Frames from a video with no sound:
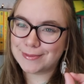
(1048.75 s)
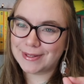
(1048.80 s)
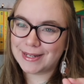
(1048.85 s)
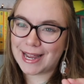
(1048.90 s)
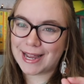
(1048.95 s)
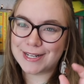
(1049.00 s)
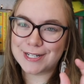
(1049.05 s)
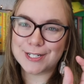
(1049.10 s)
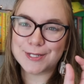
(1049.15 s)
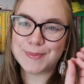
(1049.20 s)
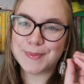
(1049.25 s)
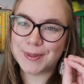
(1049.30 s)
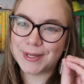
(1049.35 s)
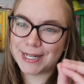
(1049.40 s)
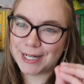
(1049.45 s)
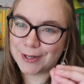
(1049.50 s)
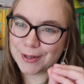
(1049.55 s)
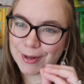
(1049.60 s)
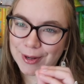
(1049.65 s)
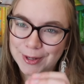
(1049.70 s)
one I just put
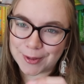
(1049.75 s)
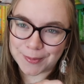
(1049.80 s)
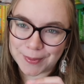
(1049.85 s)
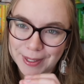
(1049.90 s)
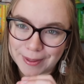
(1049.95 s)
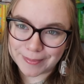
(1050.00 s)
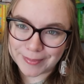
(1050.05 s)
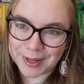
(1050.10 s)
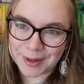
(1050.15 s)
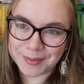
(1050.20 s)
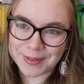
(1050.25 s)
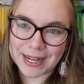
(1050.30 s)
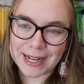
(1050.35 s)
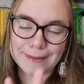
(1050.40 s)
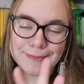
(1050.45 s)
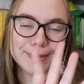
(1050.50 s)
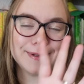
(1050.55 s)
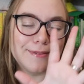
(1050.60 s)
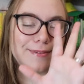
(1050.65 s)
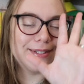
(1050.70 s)
here on a whim, okay?
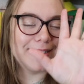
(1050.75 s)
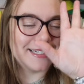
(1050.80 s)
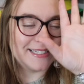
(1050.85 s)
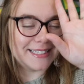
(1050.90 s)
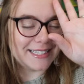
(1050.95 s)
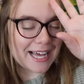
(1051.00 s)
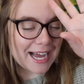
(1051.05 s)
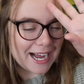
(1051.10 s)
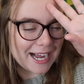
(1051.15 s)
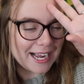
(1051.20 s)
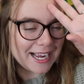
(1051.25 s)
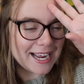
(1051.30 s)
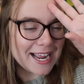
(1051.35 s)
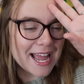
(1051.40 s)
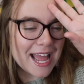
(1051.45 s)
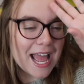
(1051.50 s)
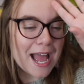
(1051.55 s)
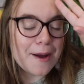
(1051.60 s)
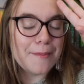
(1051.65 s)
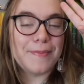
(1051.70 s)
I'm not even gonna lie,
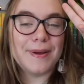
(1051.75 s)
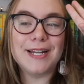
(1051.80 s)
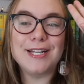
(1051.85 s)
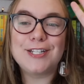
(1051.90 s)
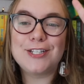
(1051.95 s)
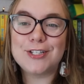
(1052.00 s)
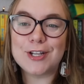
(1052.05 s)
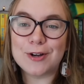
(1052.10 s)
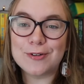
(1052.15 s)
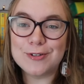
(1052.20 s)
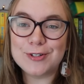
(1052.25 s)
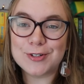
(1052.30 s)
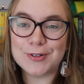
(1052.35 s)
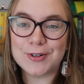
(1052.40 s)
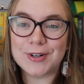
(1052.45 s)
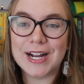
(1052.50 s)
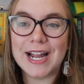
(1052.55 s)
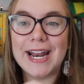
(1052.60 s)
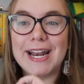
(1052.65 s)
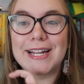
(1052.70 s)
but it's so
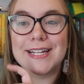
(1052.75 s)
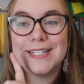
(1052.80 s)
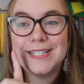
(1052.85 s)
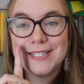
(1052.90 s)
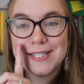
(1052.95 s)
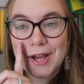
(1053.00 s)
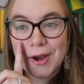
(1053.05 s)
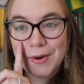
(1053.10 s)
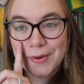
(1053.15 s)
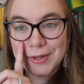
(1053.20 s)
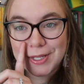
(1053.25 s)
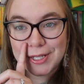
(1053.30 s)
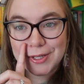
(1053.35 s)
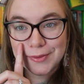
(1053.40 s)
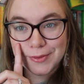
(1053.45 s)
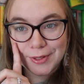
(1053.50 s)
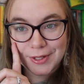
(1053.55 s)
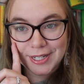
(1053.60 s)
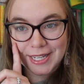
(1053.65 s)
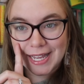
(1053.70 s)
short and it's so
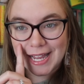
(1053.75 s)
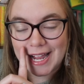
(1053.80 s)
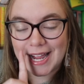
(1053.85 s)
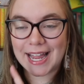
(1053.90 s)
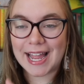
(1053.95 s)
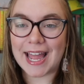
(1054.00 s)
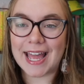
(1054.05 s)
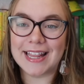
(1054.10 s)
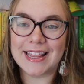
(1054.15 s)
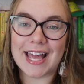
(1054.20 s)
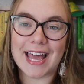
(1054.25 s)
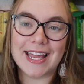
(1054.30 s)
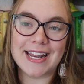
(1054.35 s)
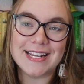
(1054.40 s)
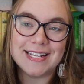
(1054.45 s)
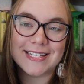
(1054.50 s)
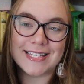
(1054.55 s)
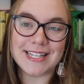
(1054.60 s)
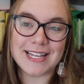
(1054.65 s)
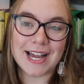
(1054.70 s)
cute looking, and that
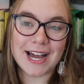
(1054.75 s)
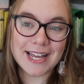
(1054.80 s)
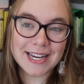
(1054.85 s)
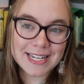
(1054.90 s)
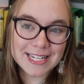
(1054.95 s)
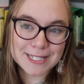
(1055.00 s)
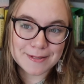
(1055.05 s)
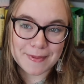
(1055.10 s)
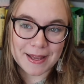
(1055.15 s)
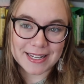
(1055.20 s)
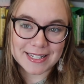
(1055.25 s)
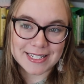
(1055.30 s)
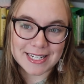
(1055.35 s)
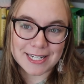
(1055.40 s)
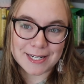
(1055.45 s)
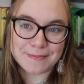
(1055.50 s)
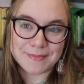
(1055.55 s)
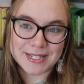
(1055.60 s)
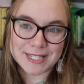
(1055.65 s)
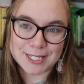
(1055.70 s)
is The
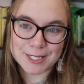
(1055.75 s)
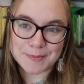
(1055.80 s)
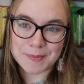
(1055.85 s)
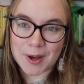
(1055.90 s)
Unexpected Mrs.